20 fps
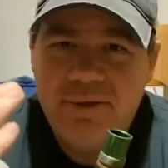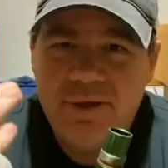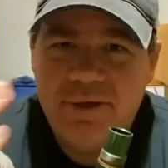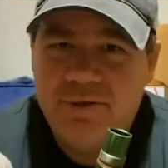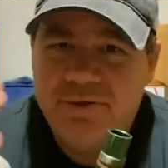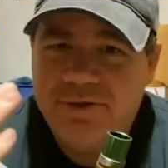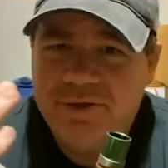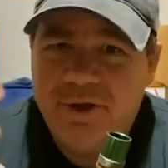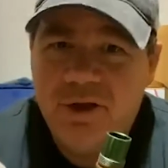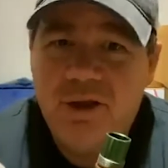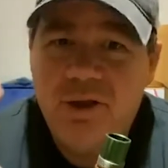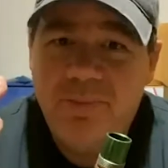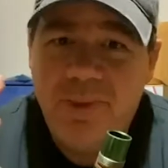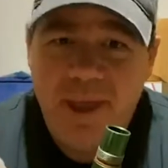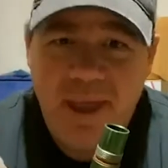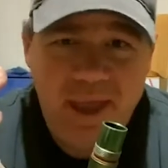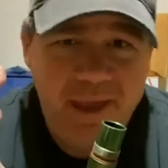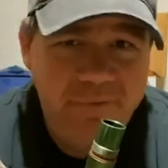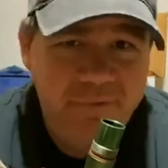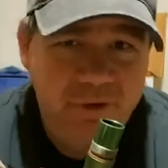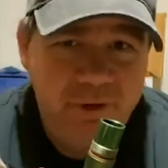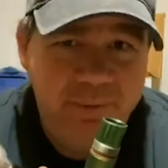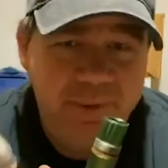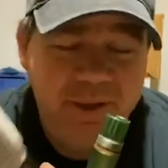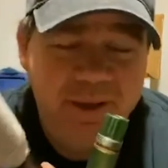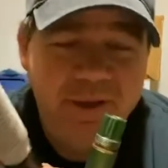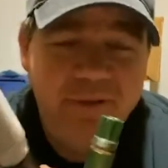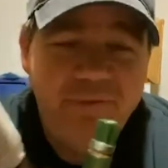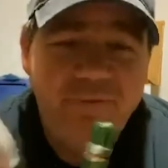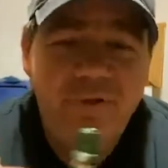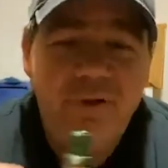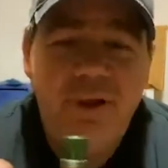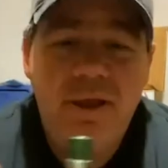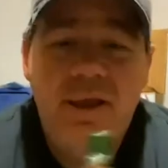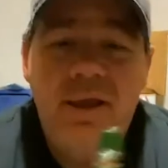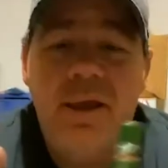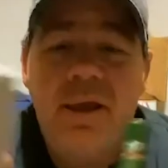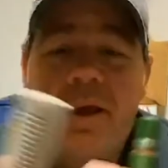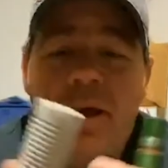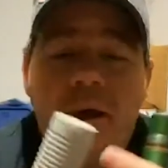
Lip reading: it'll start to behave a little bit differently